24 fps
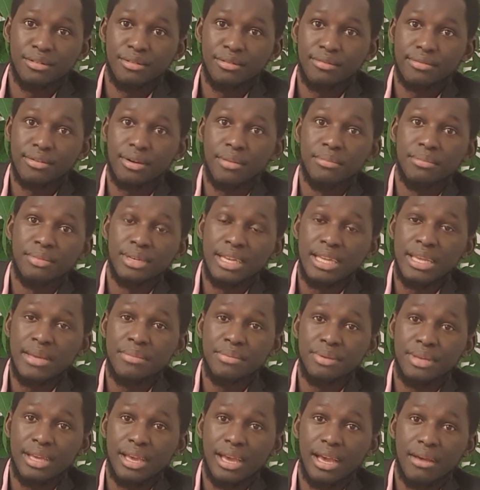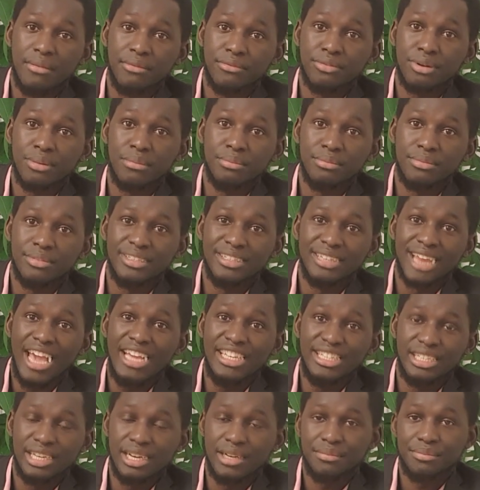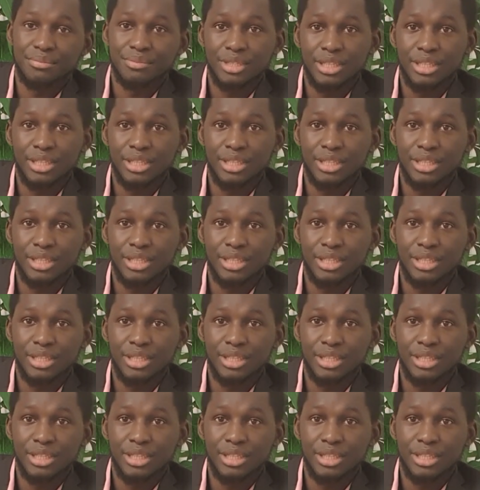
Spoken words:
from Libya, from Niger,